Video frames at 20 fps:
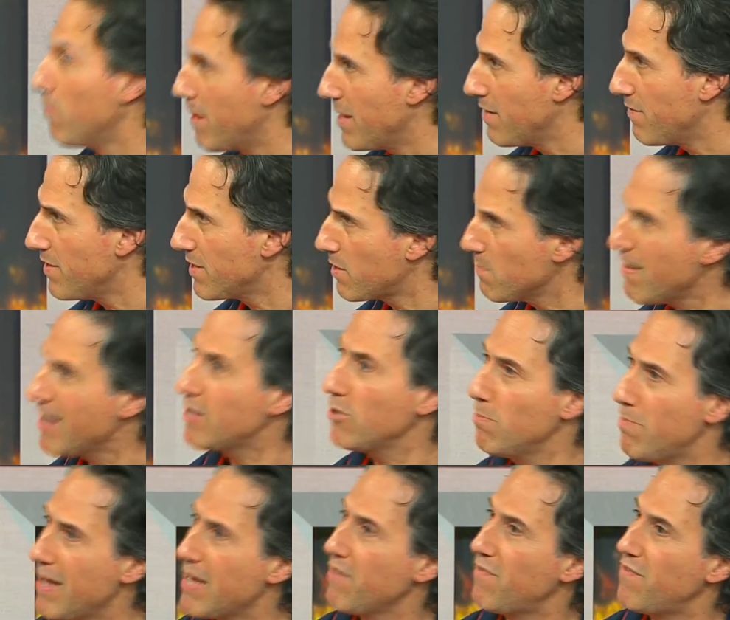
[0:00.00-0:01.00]
benefits. The ah. mental
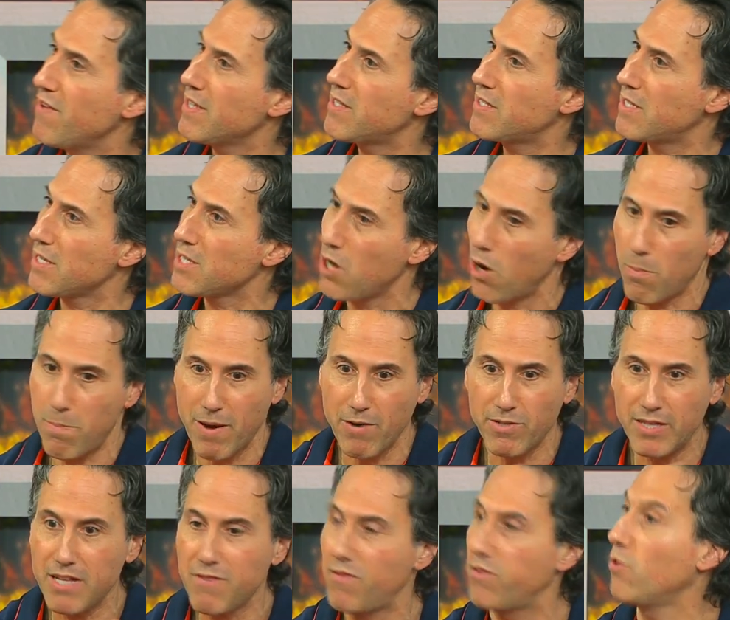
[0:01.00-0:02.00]
benefits, you know,
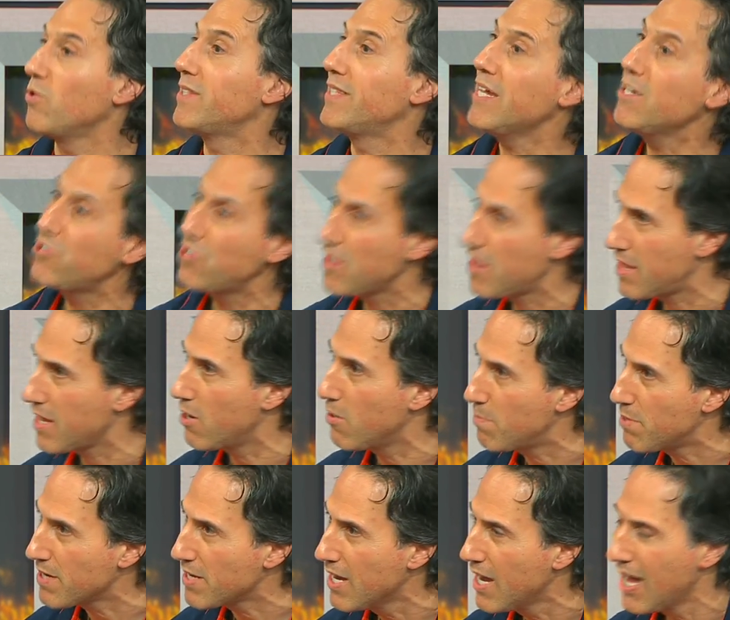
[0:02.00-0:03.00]
apparently flotation
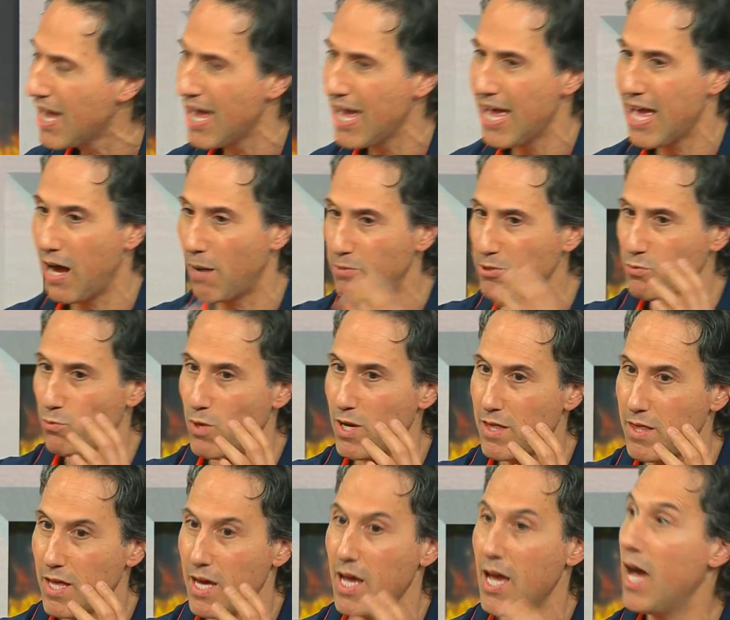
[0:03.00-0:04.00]
therapy helps
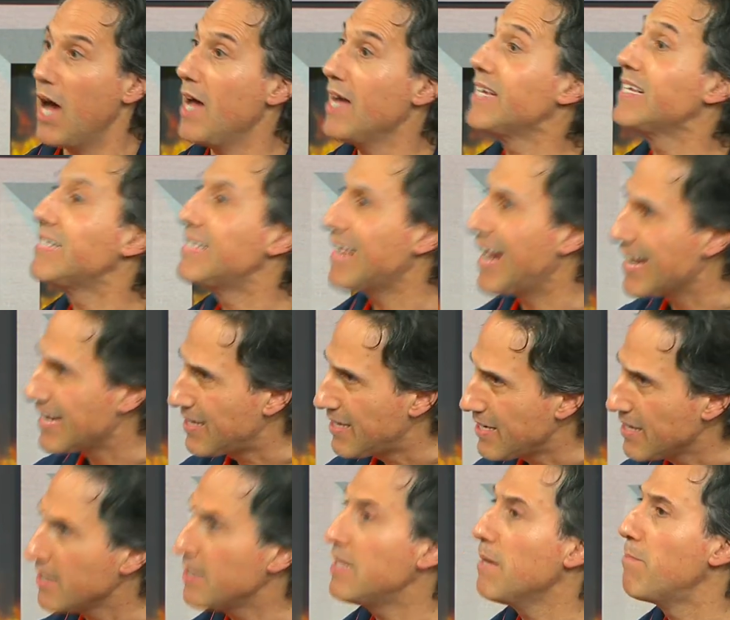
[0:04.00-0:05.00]
with
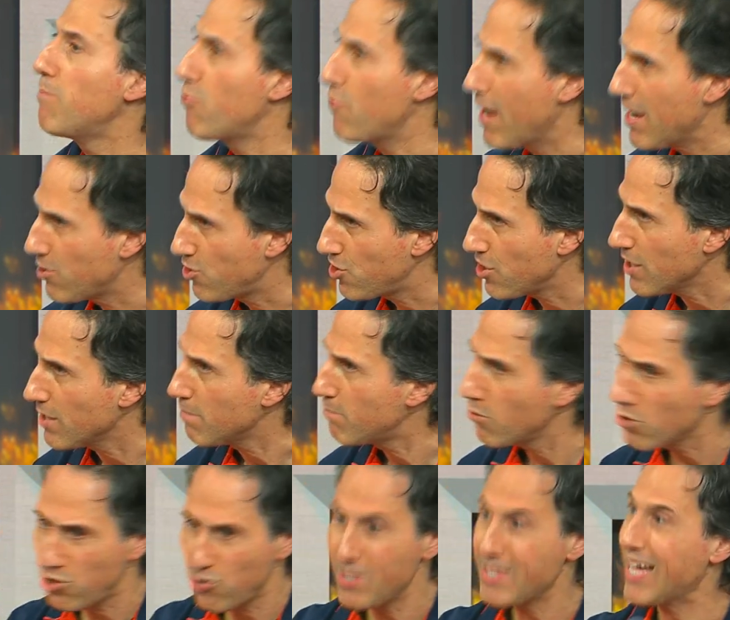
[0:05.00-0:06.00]
anxiety, depression, mm.
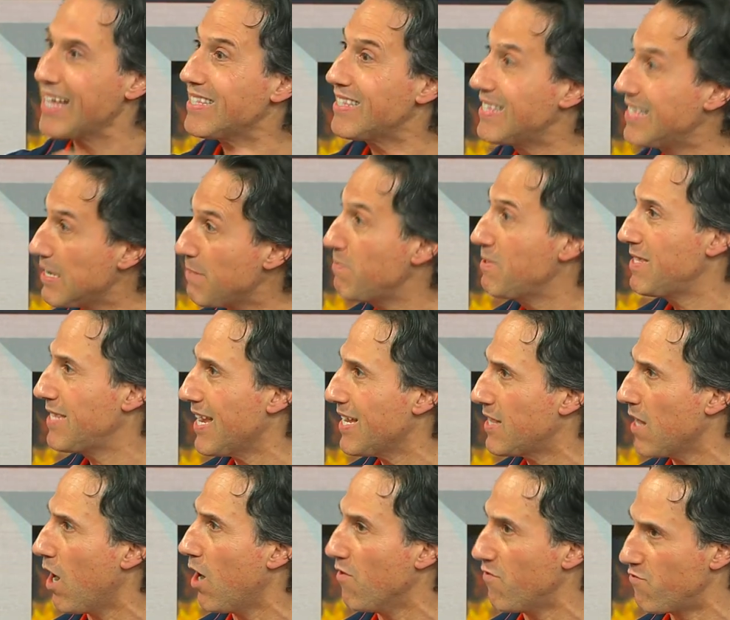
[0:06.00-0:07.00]
puts you in that deep
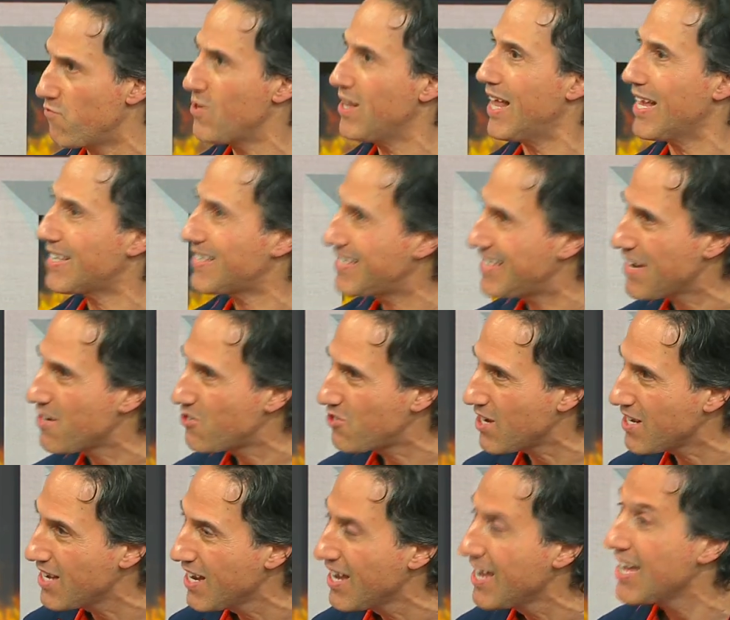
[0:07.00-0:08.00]
state of
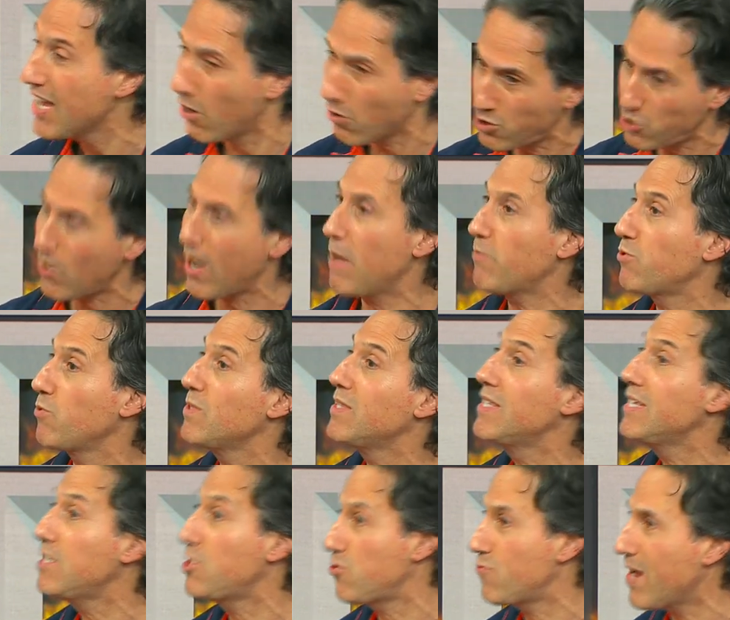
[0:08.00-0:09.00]
relaxation. Yeah. It also helps with
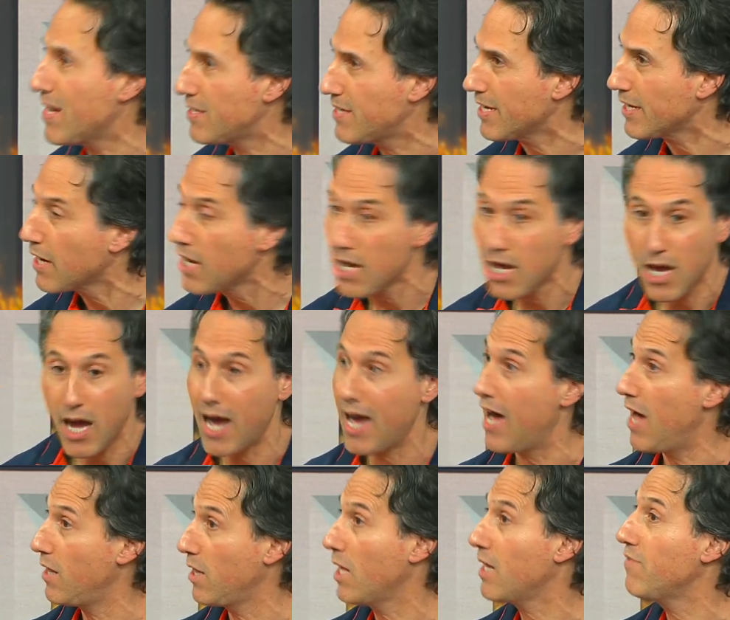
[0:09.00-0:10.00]
de-stressing. Uh,
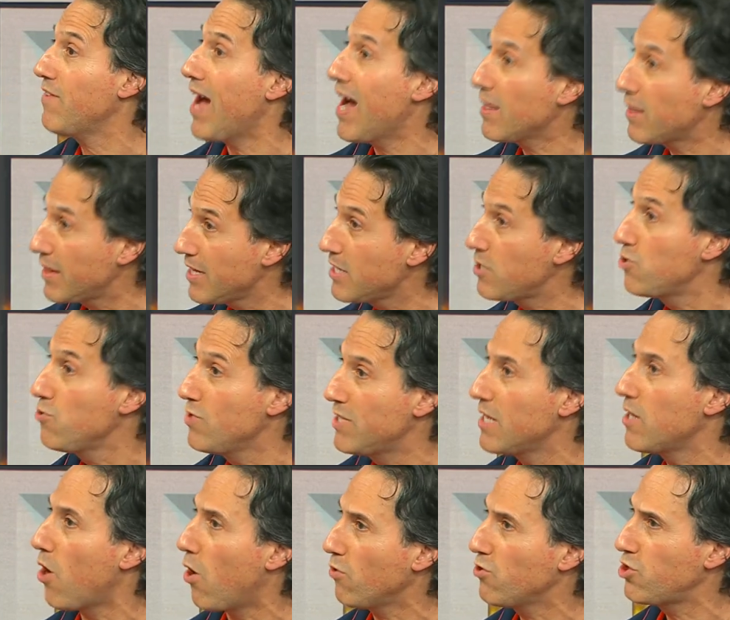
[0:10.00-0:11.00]
a lot of athletes use
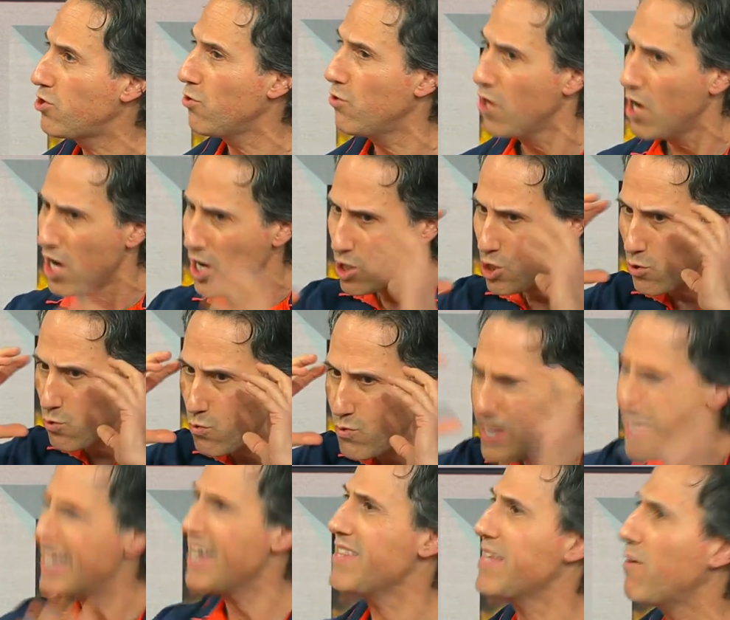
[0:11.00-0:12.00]
it also to
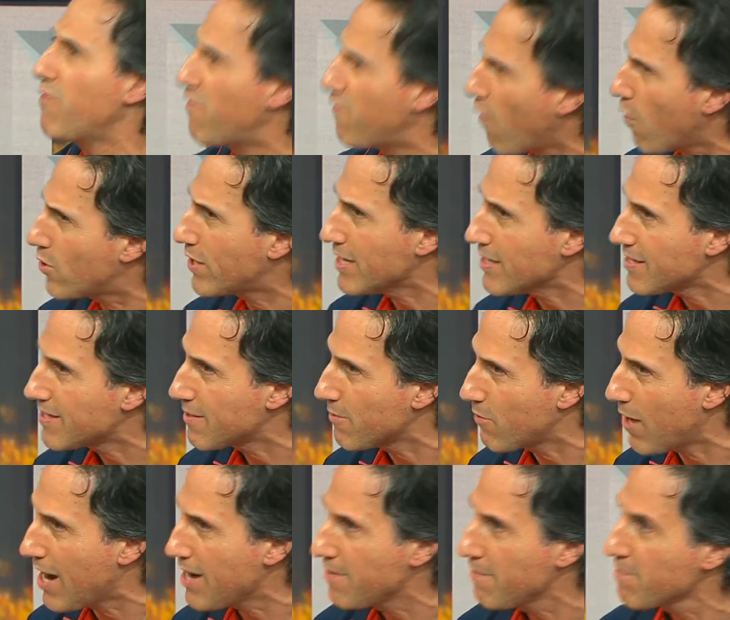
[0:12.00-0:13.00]
regain their focus,
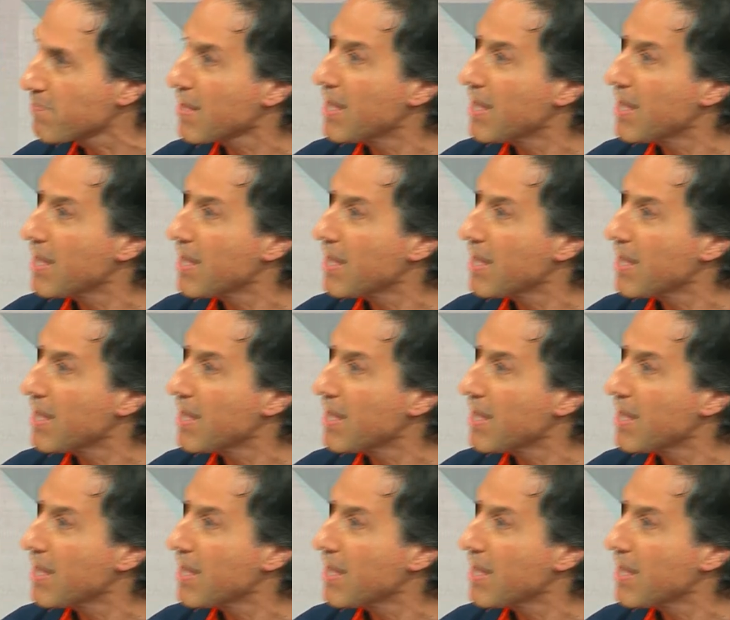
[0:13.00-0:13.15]
wow. right?